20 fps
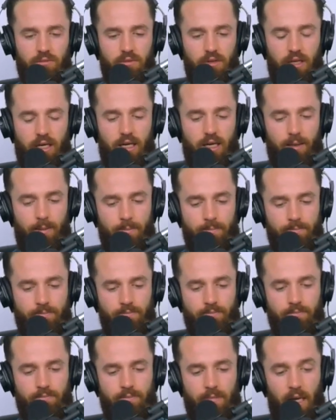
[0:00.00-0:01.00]

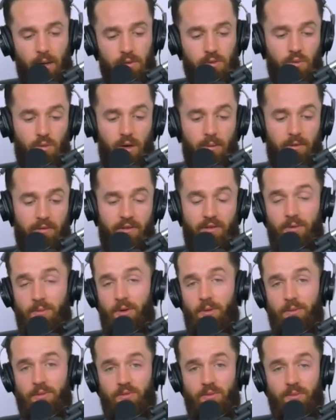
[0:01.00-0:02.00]
That was one of my favorite
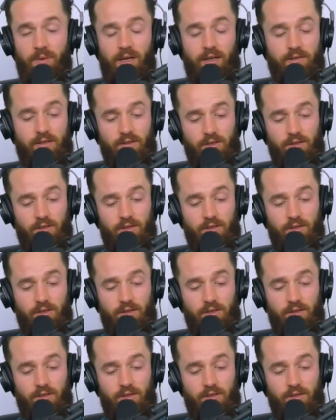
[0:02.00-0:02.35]
moments from Boston.